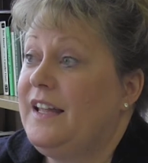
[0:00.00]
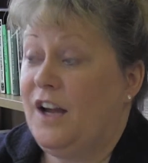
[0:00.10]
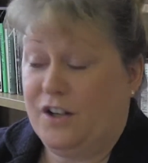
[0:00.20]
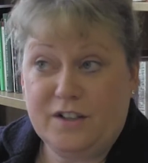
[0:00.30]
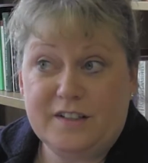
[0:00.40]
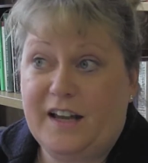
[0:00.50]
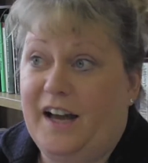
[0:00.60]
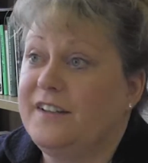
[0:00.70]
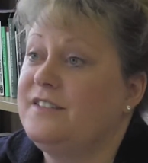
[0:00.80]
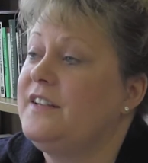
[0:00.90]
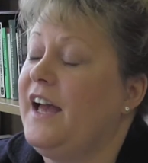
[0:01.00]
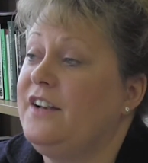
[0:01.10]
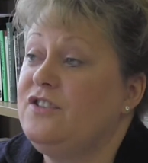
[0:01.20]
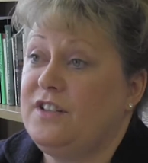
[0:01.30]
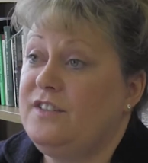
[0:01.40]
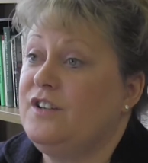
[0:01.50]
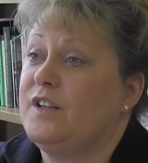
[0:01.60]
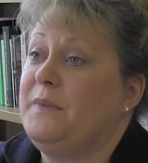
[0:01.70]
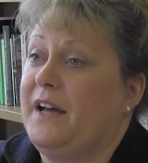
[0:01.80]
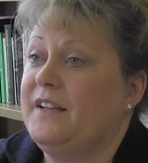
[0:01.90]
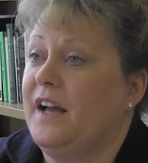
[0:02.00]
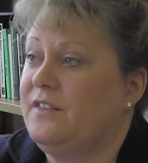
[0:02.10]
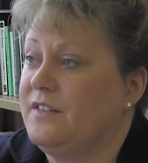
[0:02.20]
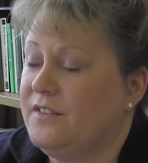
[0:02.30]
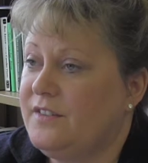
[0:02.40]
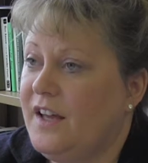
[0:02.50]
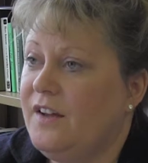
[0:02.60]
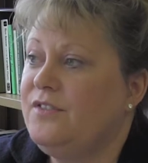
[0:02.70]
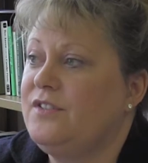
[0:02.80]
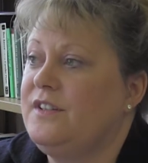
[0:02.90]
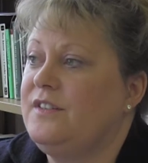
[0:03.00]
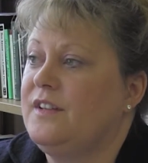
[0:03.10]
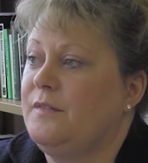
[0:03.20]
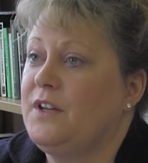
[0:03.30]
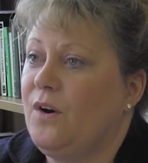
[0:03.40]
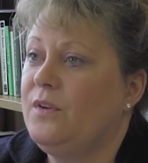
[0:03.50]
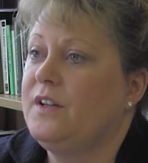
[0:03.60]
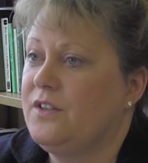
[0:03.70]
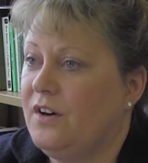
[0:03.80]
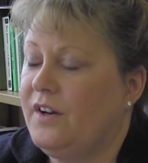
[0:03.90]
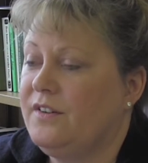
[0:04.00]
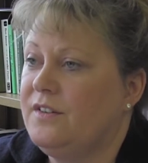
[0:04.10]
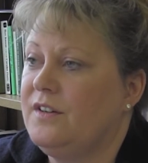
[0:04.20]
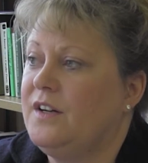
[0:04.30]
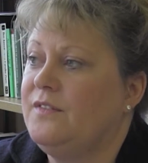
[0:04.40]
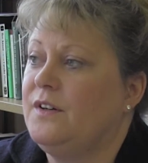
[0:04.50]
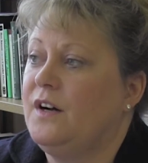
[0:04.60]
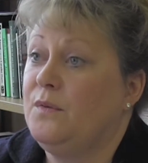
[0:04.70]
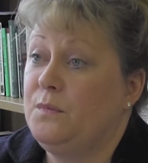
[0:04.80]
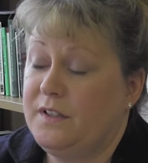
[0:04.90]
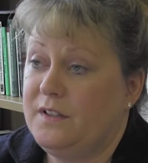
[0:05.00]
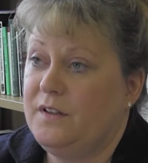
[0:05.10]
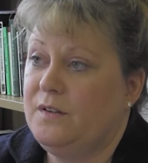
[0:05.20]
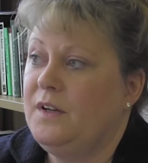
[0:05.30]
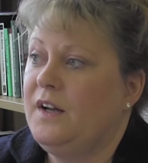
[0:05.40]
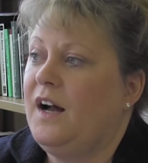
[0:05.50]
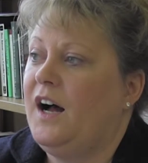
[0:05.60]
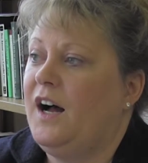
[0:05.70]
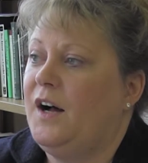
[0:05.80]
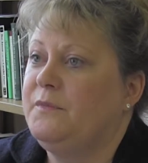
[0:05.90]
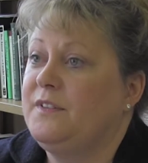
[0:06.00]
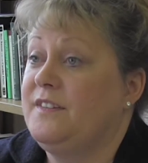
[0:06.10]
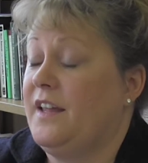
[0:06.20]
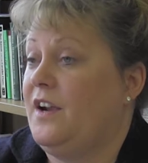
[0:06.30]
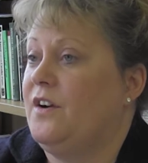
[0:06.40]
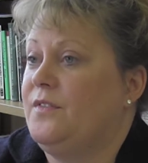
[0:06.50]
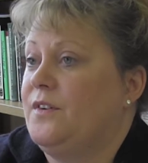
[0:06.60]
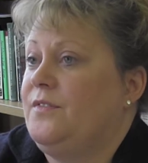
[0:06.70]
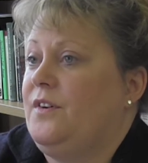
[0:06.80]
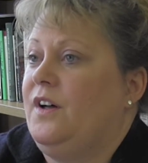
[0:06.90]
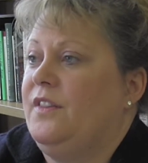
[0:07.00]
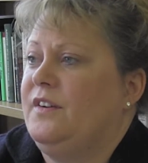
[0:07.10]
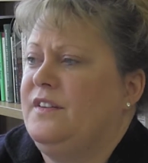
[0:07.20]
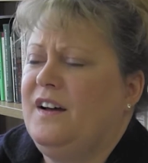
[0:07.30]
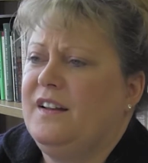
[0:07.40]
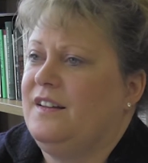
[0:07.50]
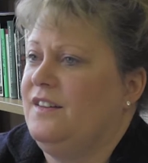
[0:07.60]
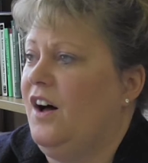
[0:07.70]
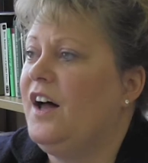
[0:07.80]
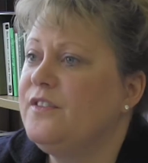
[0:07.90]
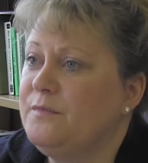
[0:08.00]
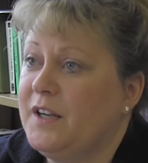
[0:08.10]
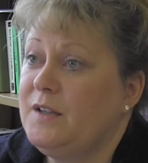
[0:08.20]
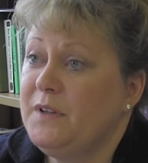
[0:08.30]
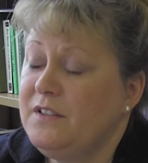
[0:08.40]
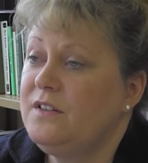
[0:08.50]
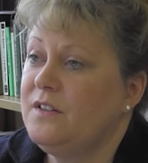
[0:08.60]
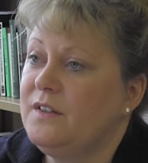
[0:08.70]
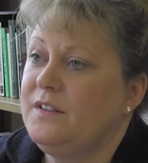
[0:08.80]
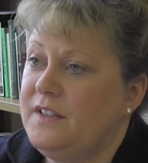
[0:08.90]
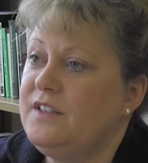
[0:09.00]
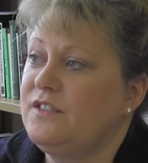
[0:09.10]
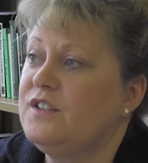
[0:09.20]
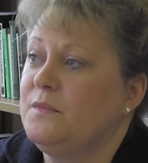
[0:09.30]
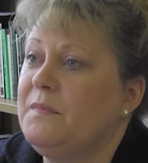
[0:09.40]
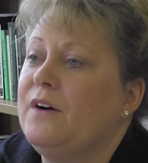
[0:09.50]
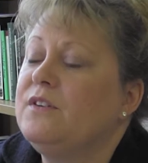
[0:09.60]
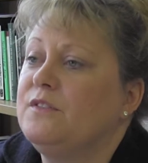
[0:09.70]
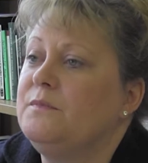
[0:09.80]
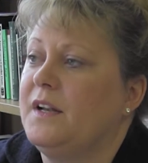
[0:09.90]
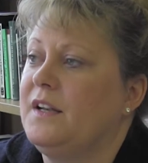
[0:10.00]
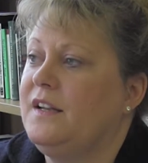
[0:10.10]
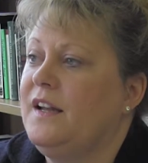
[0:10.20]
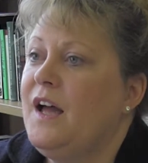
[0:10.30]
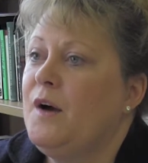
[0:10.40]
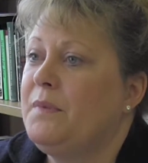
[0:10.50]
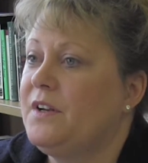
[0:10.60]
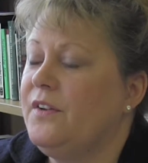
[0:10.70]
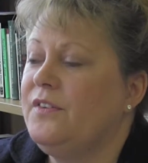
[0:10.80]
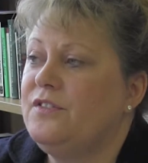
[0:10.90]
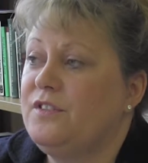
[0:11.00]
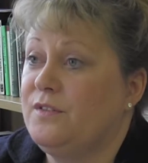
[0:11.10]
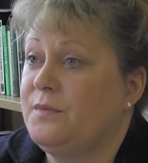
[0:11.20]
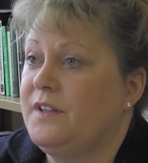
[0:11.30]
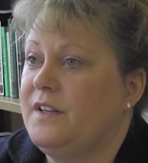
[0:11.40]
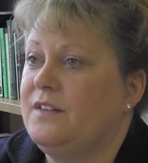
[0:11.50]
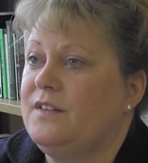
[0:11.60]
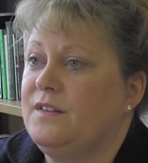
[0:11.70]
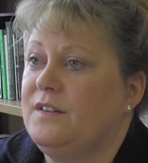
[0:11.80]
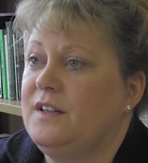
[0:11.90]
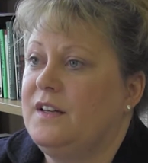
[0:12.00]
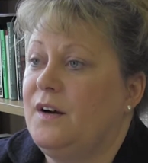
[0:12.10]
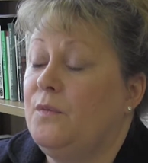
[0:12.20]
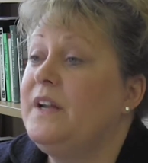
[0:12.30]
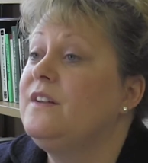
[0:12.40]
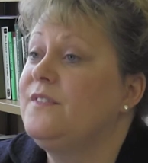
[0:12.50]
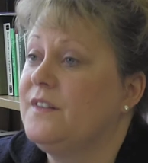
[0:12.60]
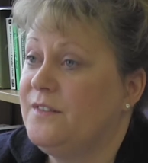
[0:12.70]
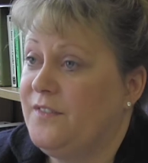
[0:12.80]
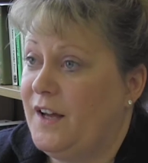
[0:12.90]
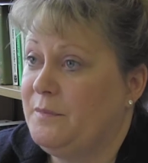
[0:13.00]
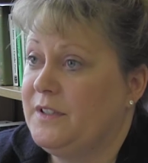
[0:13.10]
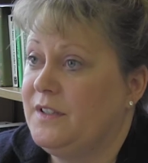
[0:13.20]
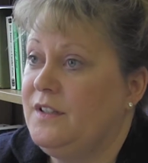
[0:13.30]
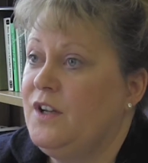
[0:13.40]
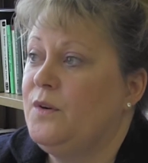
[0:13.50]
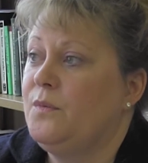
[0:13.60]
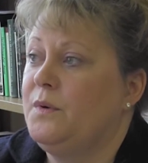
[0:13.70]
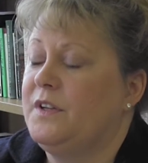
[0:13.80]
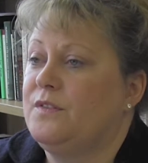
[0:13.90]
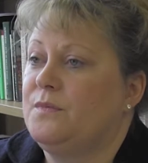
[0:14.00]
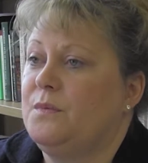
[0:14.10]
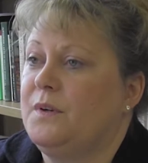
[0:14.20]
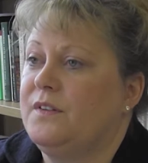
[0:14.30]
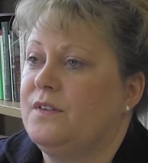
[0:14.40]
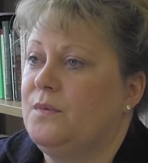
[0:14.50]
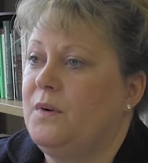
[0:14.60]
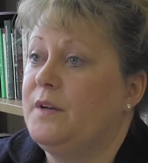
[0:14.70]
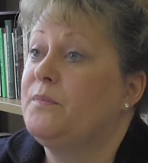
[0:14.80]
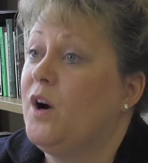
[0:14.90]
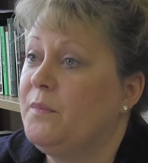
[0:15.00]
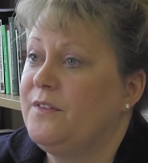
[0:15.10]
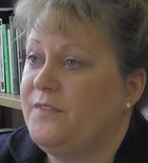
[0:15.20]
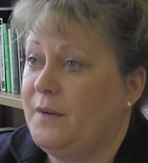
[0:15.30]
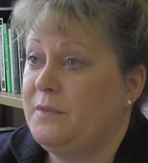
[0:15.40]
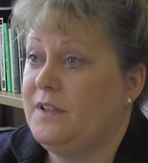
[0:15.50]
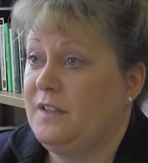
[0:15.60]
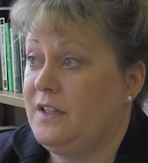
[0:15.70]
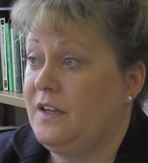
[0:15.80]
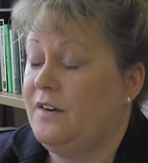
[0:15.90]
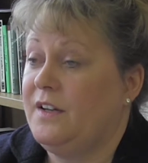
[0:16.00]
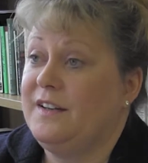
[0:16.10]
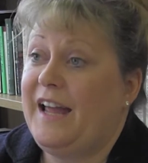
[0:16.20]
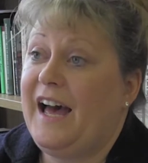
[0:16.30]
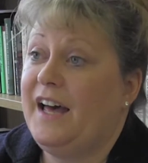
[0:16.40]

Yeah, a good catch. Mm. And she's not a bad catch in herself. She's the only daughter of a widow. She's the heir of her father. Not a lot of money, but, you know, a decent amount of money. But also she's related to the Wingfield family, which was quite a prominent family in the area and